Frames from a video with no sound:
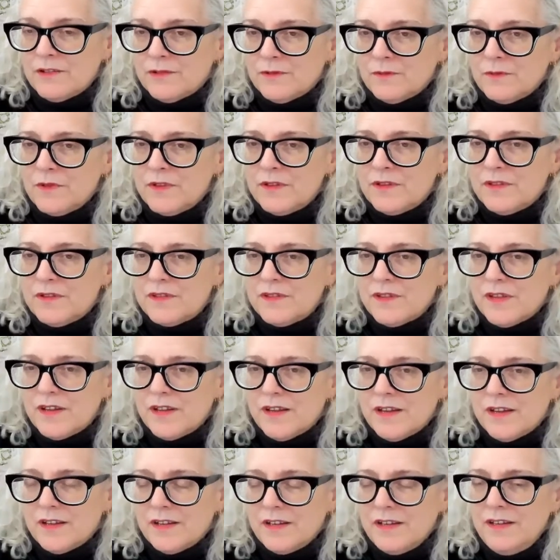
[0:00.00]
with
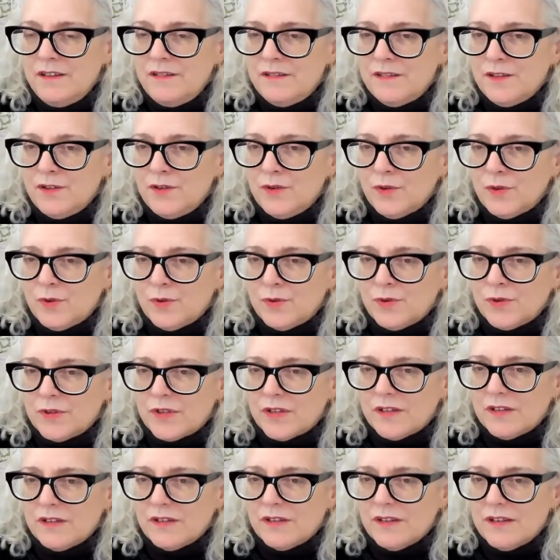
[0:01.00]
Ethan Hawke
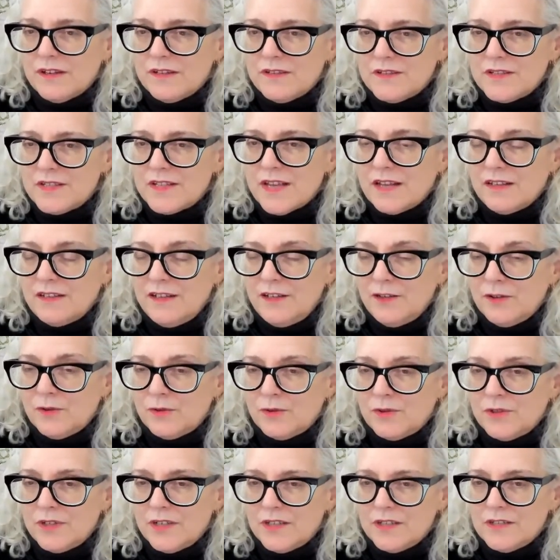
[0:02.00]
and Sally
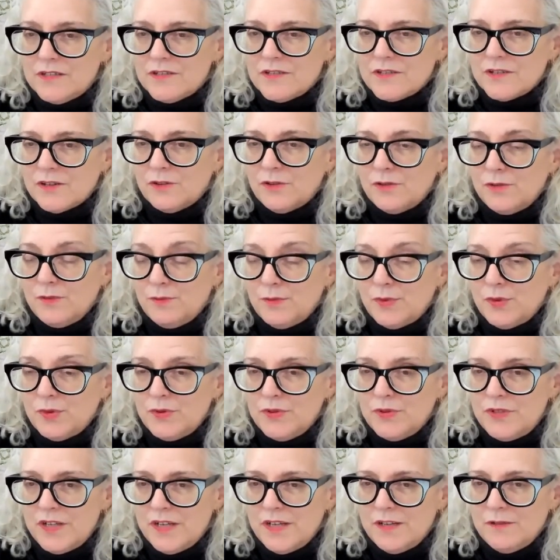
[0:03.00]
Hawkins called
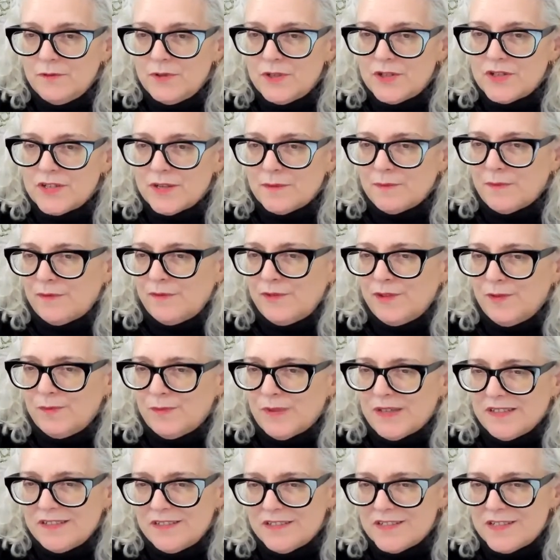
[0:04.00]
Maudie, which some of you
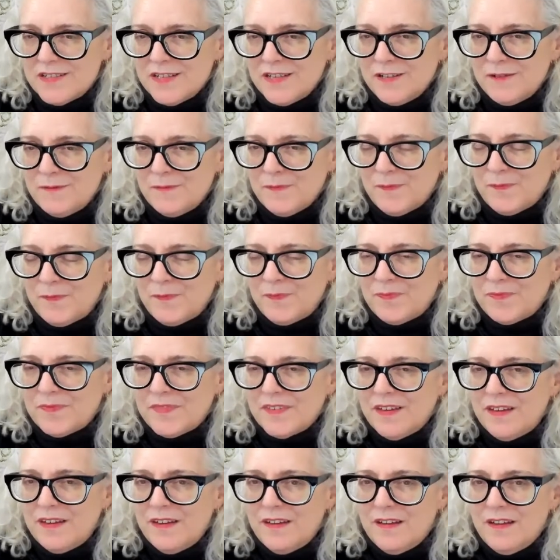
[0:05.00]
might see.
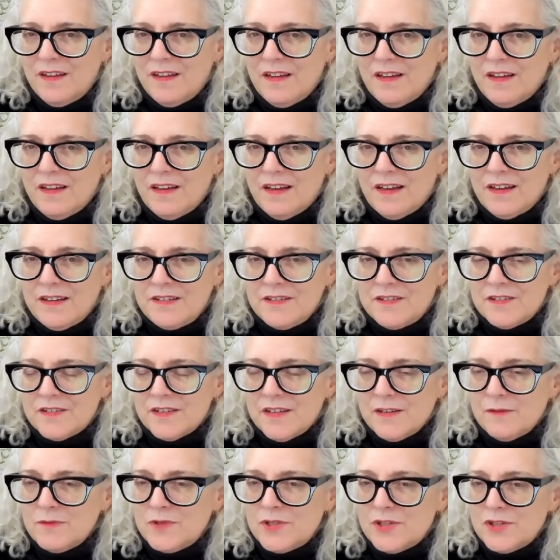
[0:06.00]
And
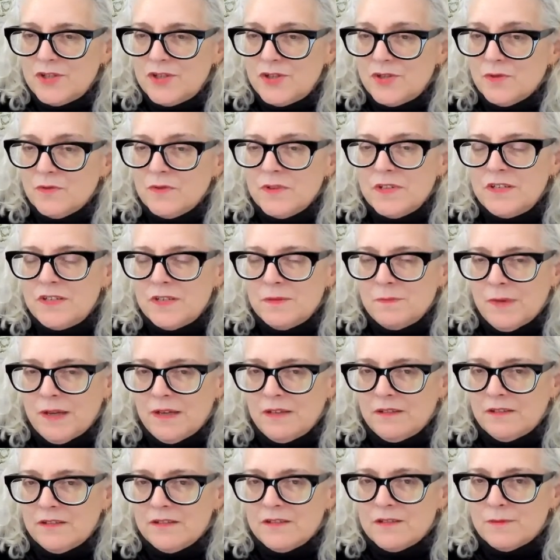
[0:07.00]
it was a joy to
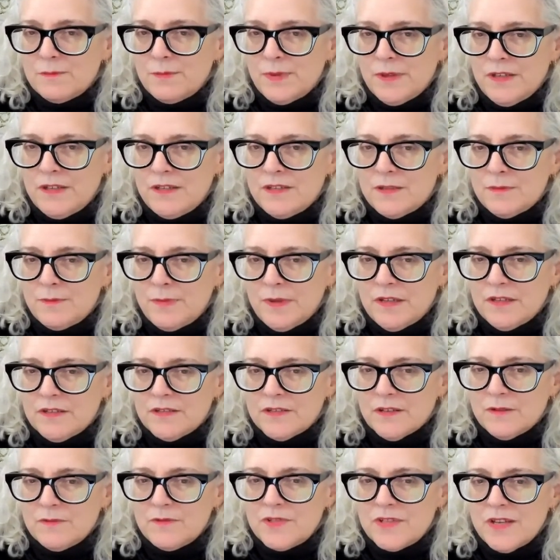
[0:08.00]
make this piece because
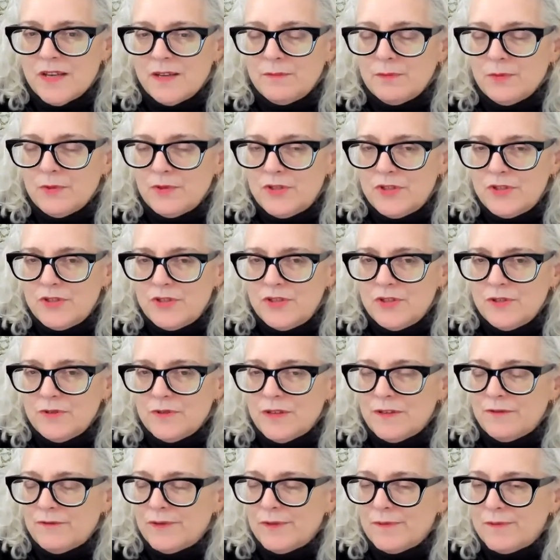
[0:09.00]
I was able to do
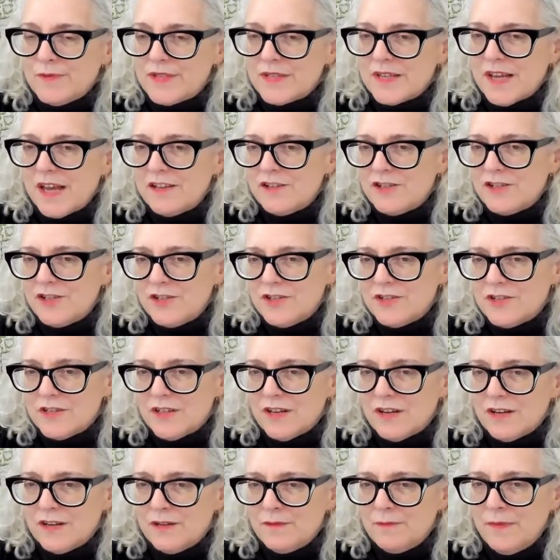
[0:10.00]
it from sketches that
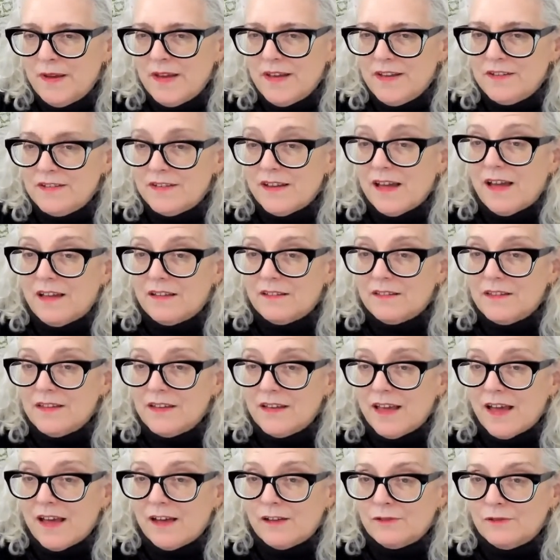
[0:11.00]
I'd made at the
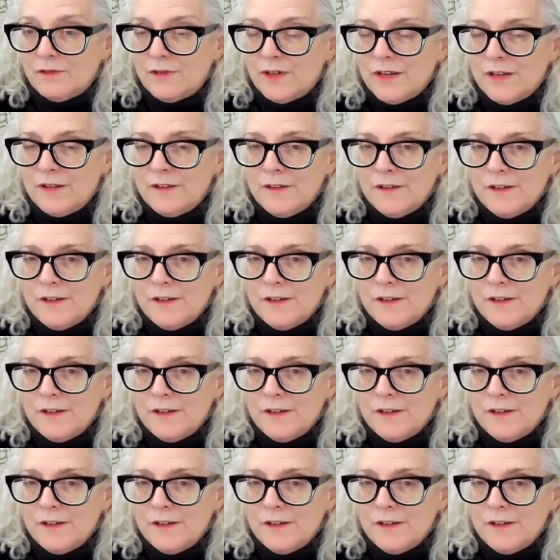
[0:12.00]
gallery